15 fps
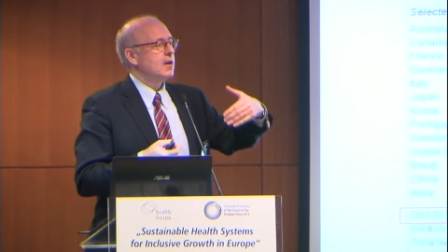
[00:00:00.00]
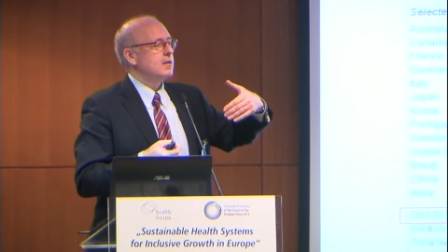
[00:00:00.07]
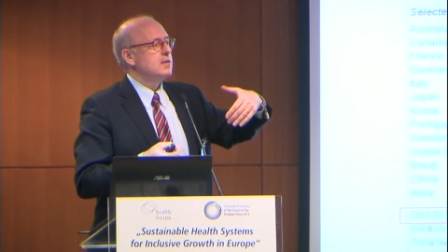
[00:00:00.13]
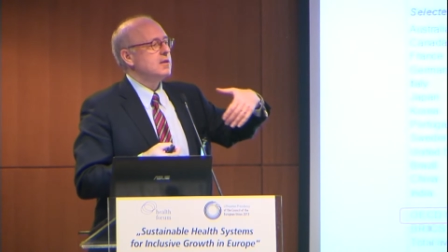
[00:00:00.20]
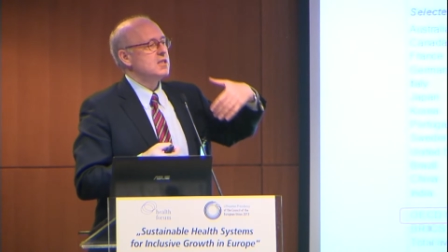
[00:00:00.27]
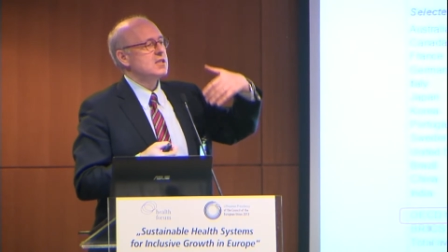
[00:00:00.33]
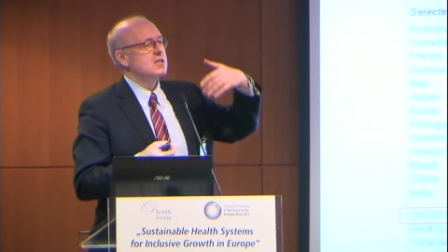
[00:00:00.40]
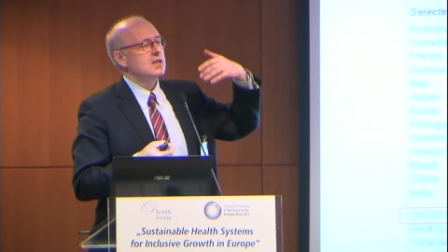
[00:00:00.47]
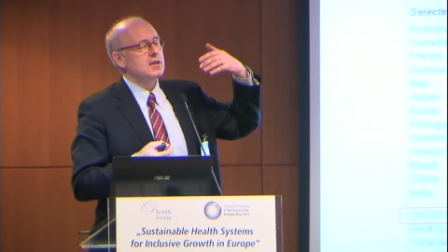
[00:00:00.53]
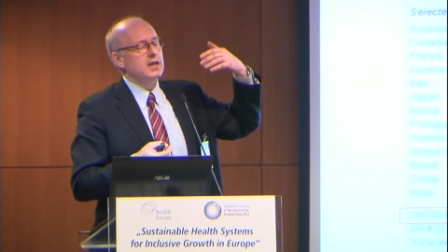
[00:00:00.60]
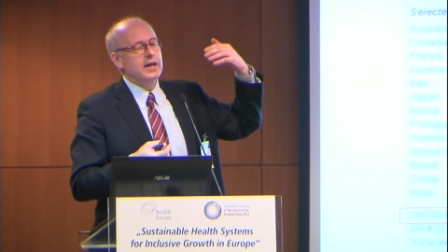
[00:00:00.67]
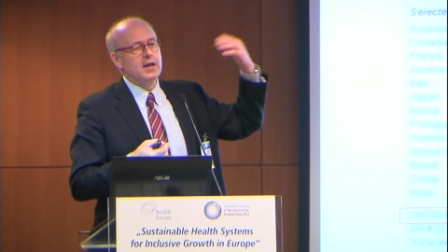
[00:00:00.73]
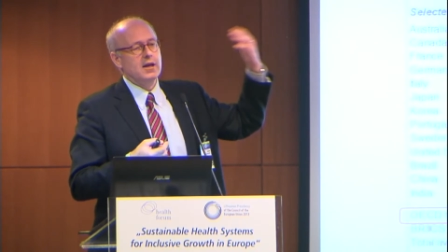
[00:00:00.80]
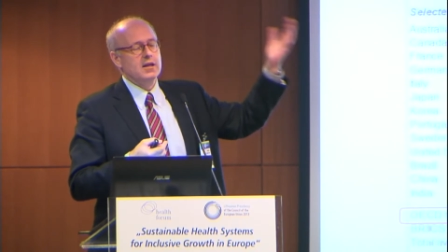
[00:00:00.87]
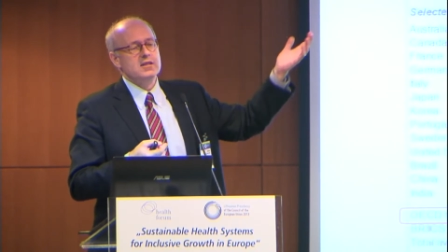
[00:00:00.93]
these
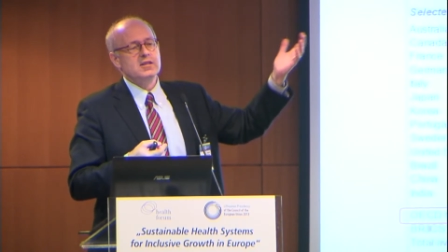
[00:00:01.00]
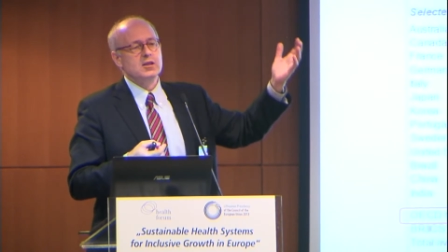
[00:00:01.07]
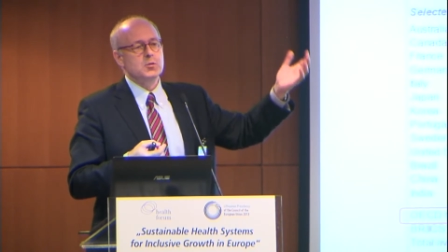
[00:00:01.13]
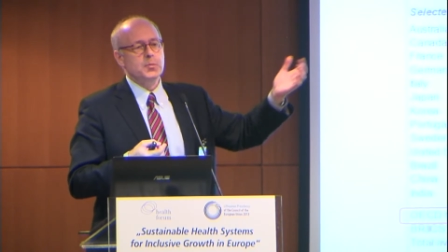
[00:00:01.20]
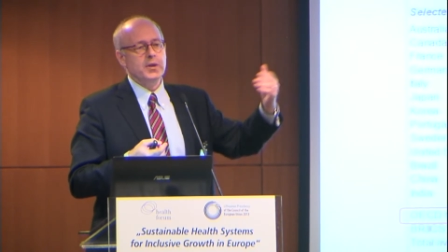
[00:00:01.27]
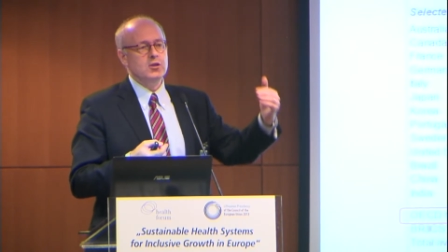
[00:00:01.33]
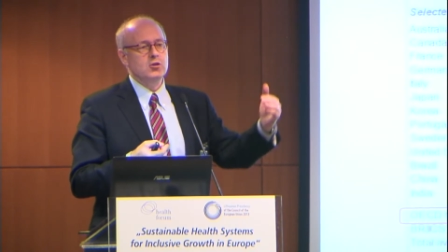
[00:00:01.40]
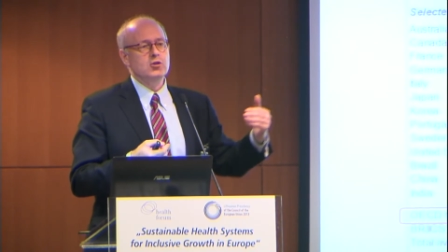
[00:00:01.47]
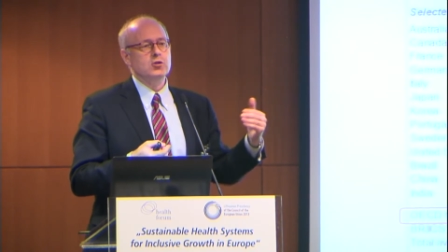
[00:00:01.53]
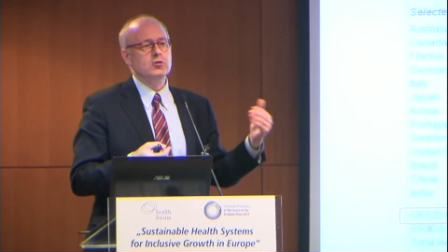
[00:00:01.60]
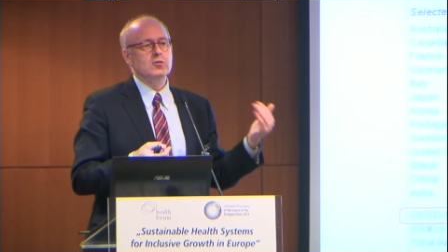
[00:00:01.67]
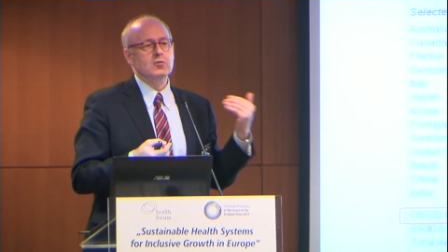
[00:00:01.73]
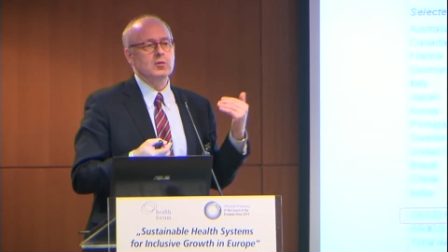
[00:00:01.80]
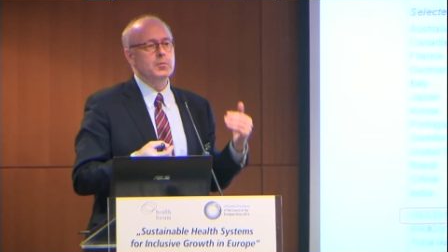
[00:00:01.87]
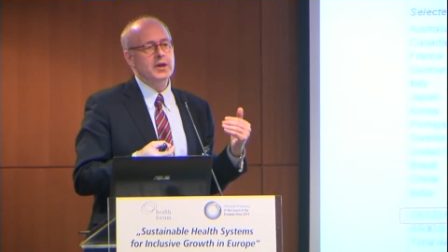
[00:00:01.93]
health expenditures
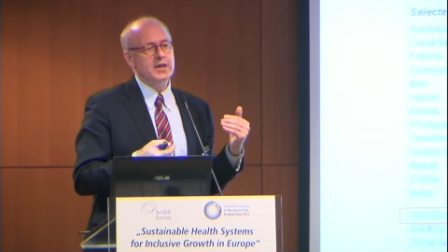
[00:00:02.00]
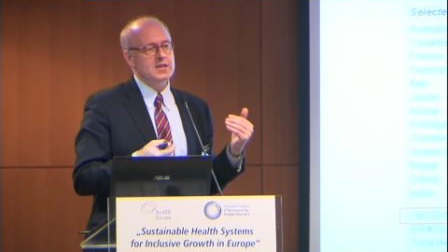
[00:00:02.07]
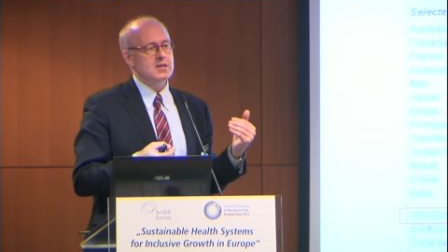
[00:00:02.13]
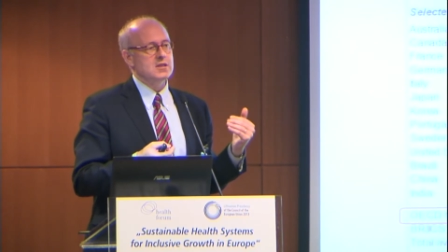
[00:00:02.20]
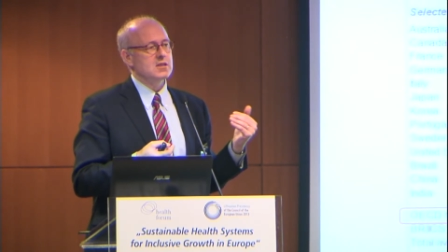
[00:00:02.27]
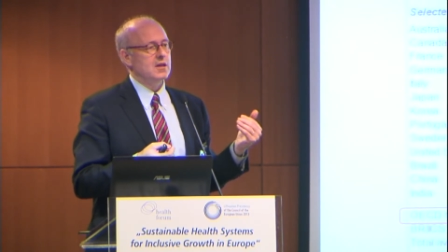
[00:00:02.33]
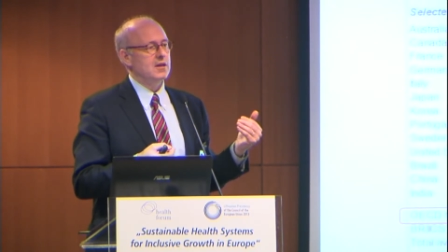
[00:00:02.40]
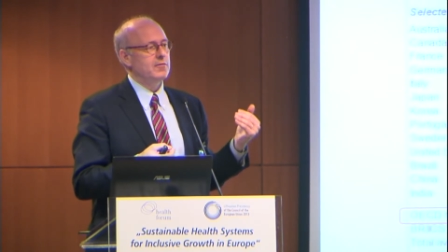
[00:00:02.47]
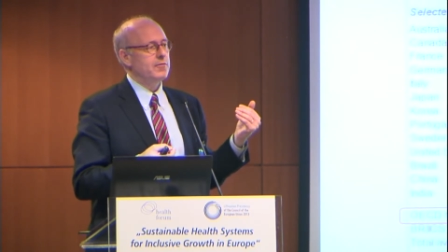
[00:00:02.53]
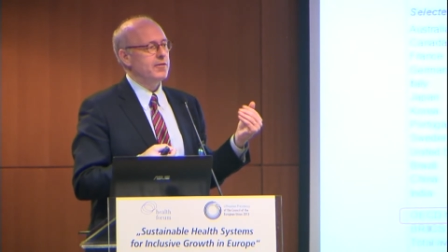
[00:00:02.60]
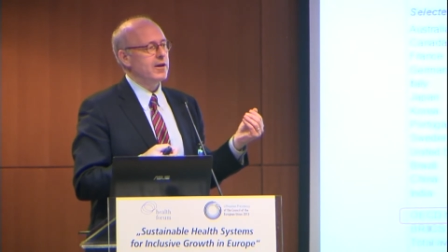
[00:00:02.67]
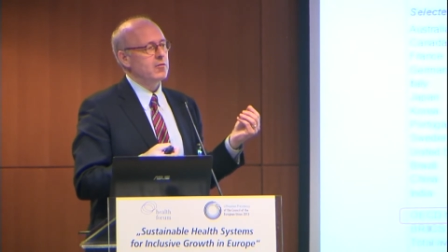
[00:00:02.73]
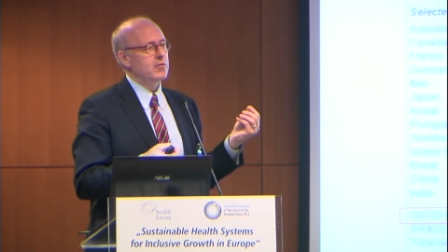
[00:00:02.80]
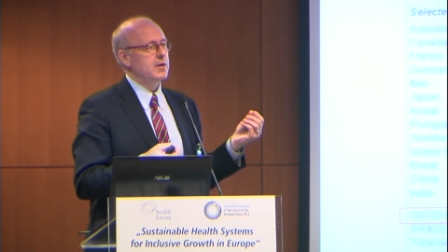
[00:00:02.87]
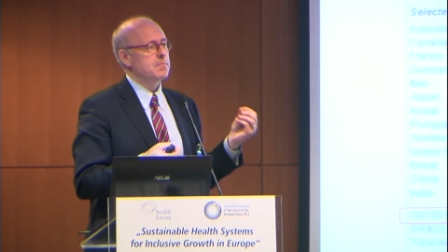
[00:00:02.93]
on the basis of
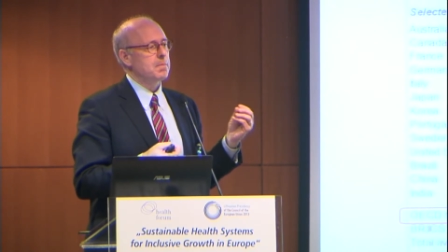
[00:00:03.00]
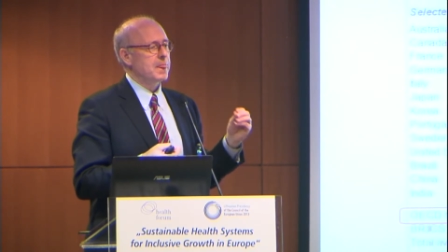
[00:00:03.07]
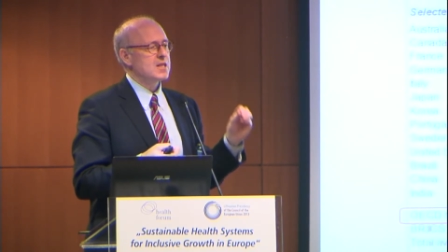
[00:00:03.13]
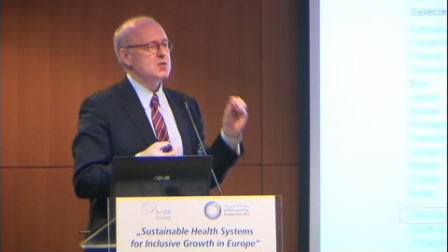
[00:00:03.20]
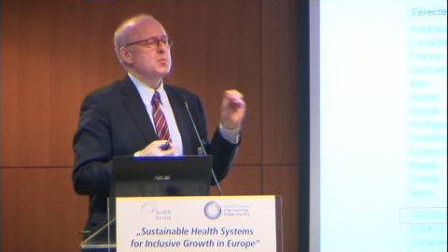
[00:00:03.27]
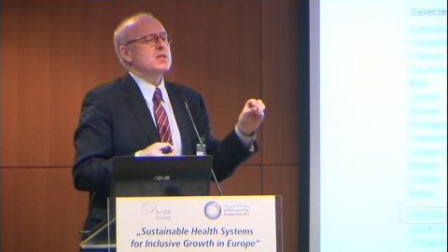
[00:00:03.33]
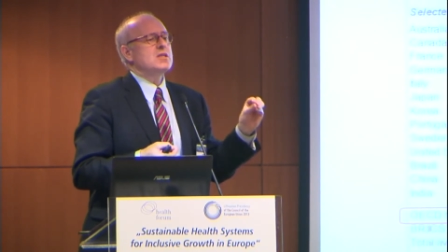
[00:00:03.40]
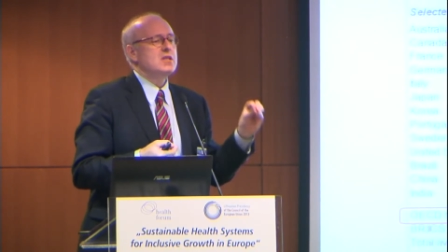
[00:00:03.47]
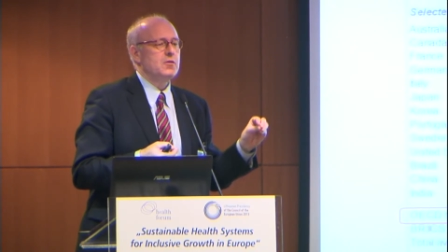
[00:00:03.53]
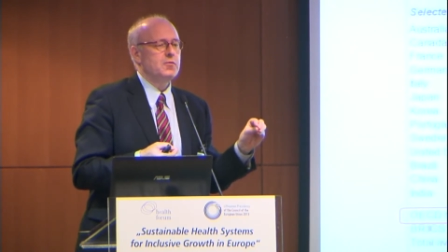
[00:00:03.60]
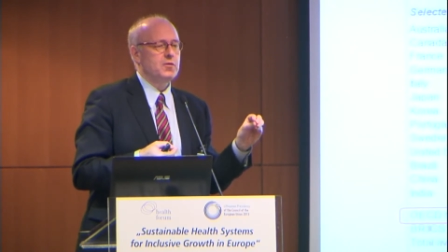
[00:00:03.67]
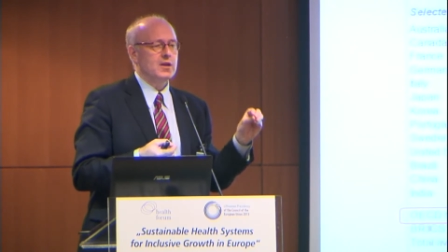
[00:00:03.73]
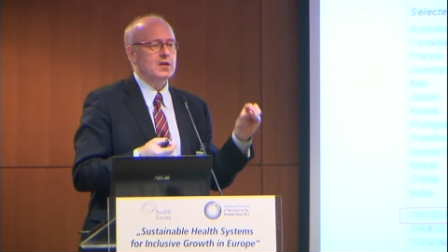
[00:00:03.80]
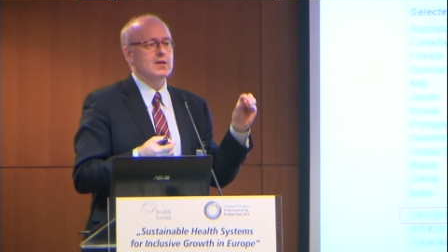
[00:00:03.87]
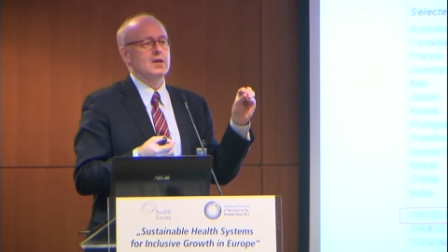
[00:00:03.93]
very
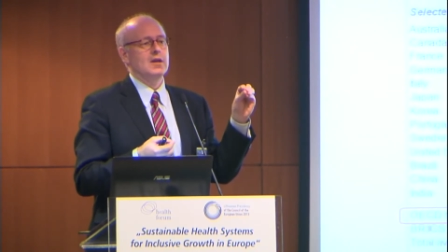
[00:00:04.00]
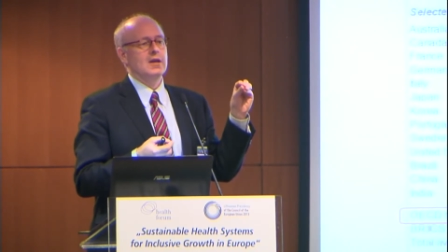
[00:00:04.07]
specific